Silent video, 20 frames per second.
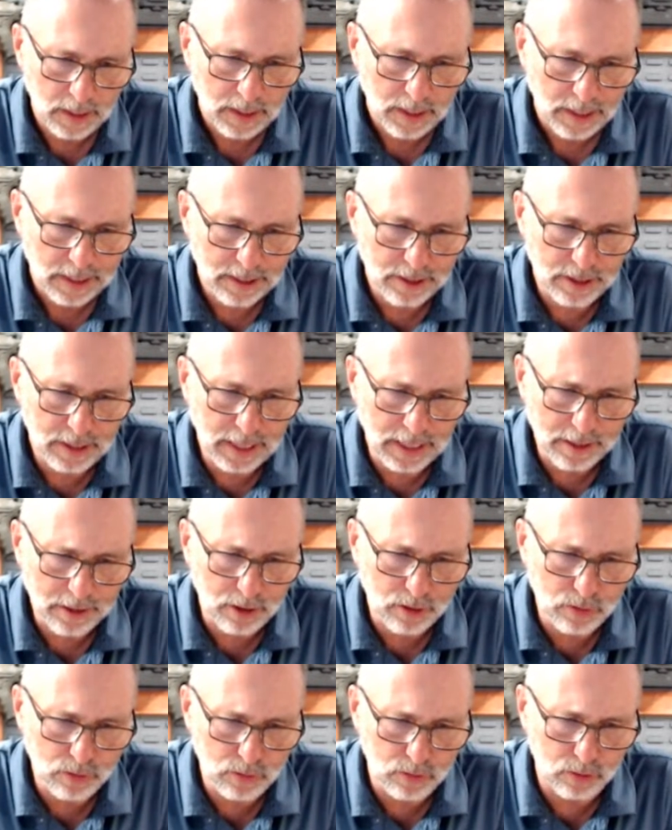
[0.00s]
You got to
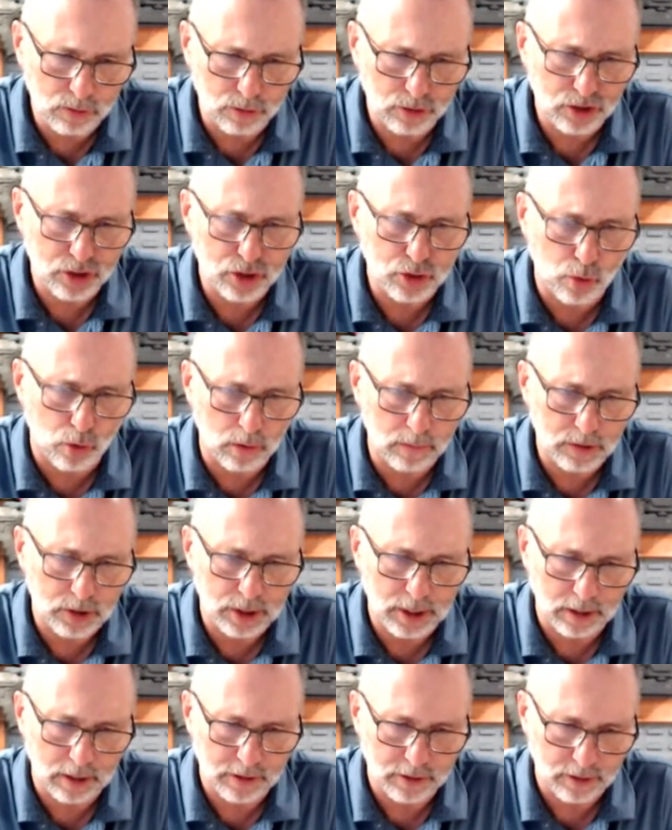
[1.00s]
Google storm
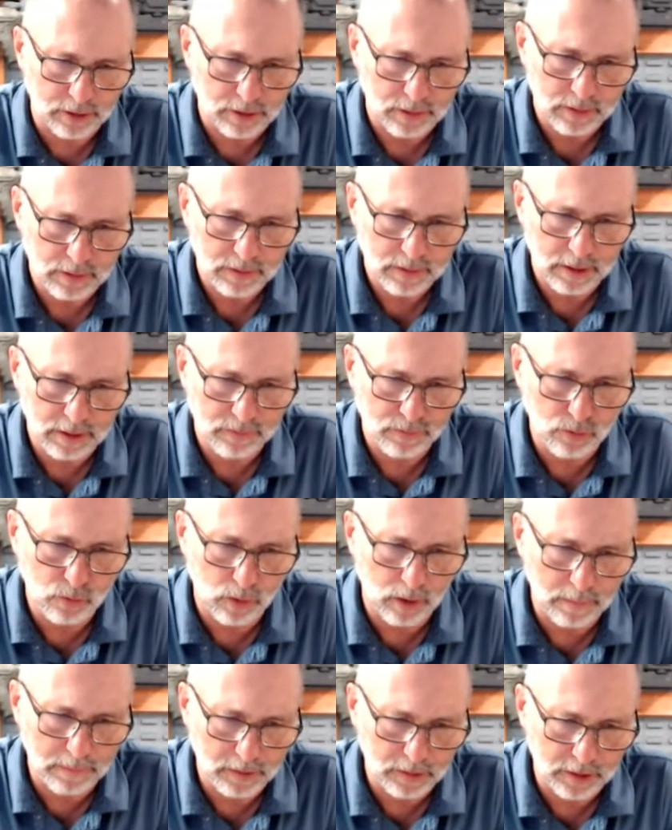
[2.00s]
shelter if you
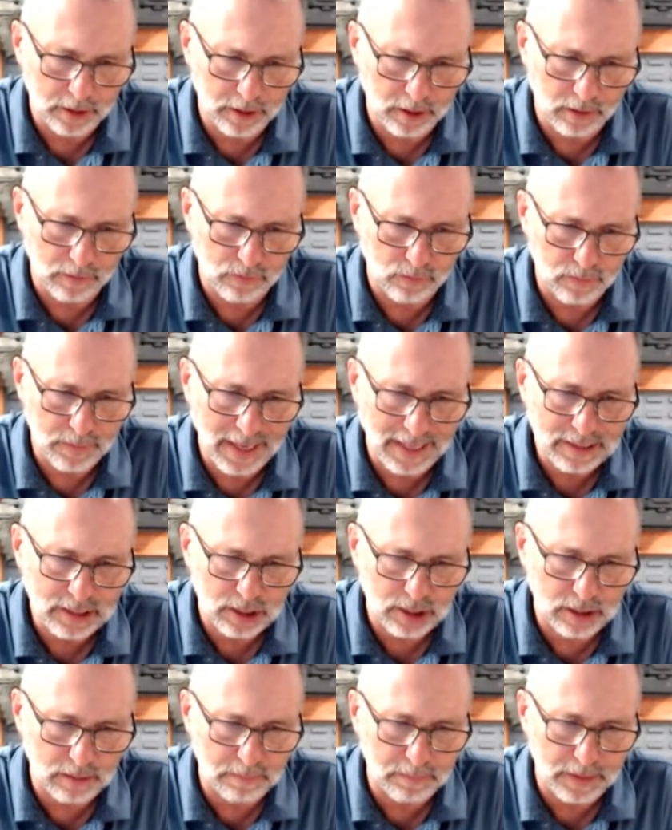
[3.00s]
want to build a gun room. That's
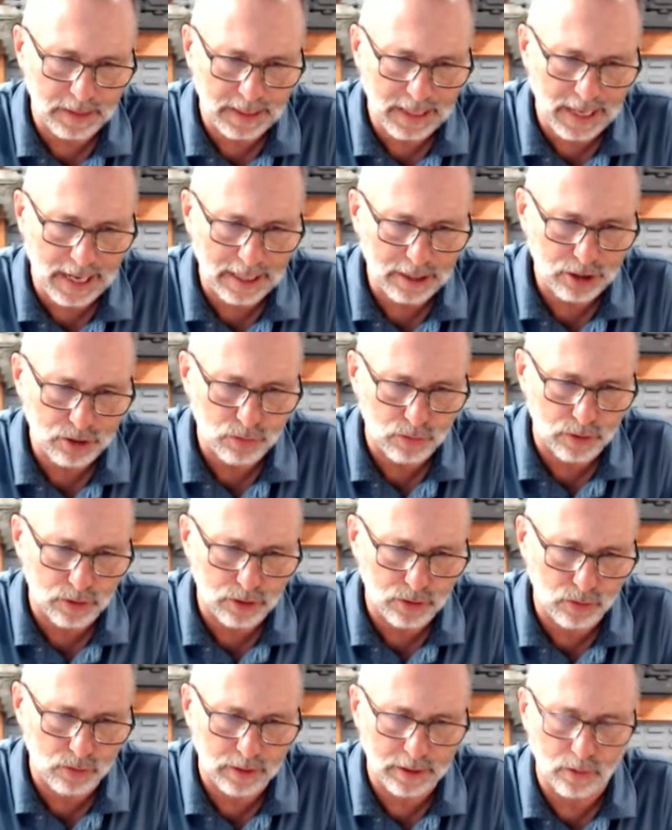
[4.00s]
the guys who are
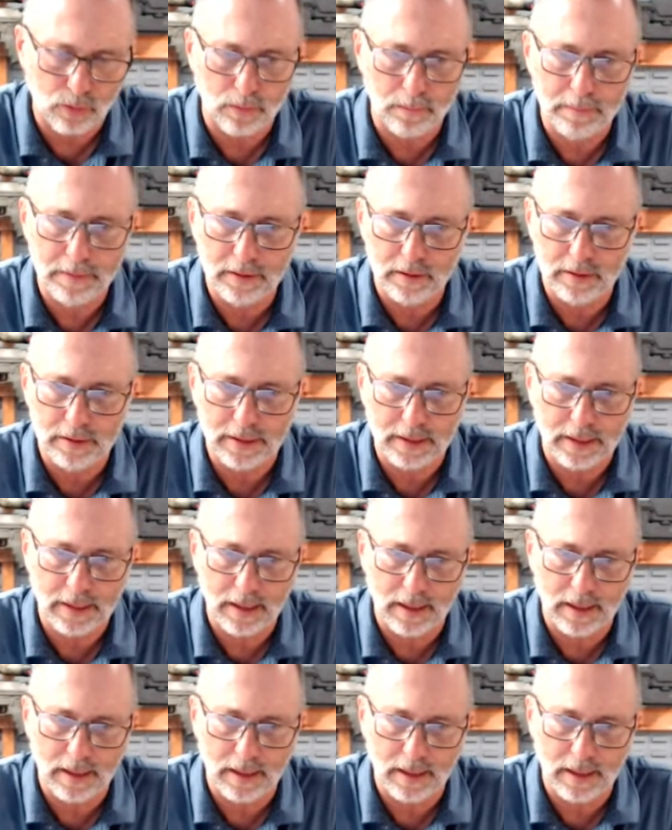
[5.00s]
doing it. We're building.